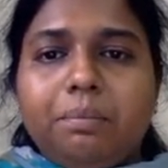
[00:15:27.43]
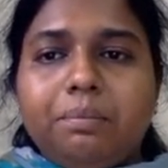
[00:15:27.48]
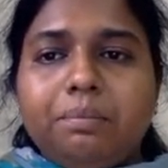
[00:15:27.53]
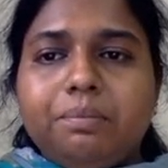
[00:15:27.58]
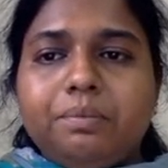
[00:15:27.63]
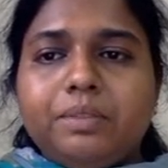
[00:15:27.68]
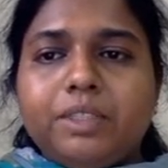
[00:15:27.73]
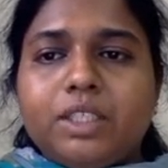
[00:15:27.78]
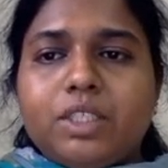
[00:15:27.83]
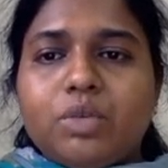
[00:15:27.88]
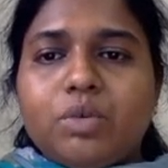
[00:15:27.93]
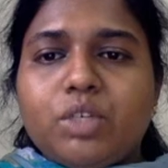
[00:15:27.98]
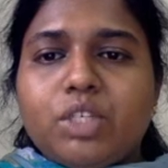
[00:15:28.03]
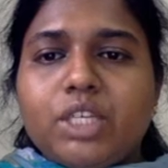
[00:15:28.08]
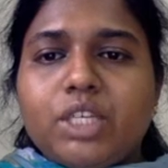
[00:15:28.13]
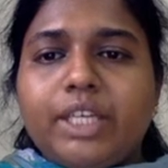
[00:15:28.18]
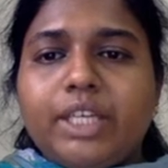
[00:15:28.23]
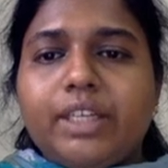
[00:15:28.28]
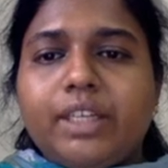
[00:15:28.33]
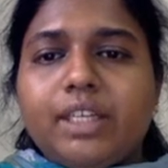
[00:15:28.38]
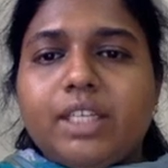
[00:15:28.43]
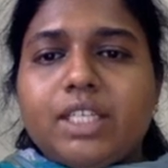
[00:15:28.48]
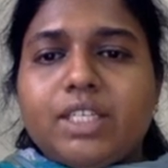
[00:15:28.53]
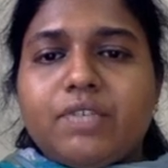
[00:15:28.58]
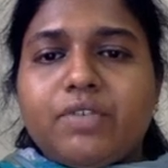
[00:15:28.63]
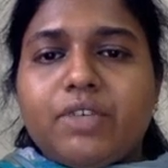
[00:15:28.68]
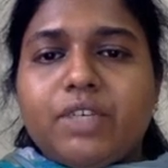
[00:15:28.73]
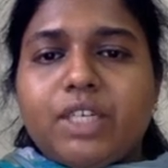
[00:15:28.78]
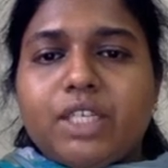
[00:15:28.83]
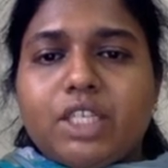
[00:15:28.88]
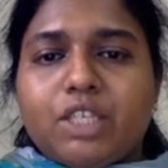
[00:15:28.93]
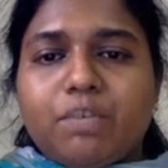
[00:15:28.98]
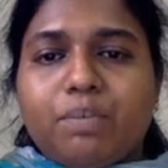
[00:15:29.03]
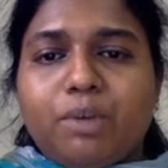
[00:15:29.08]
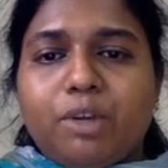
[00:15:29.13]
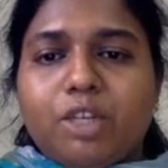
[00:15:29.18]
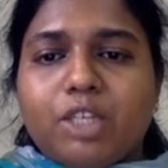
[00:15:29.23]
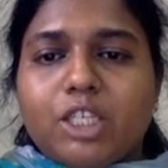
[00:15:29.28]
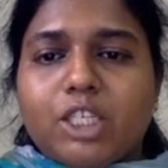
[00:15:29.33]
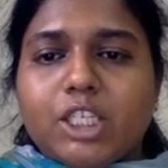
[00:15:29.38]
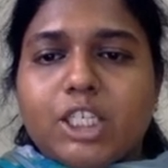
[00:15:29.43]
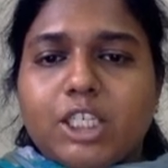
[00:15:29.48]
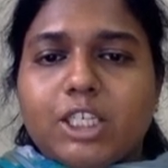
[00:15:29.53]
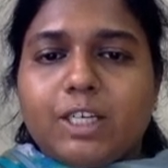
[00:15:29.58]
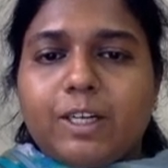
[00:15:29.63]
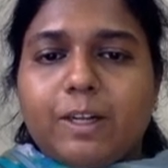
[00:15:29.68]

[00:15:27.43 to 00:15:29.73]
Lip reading: This was Intel's first processor.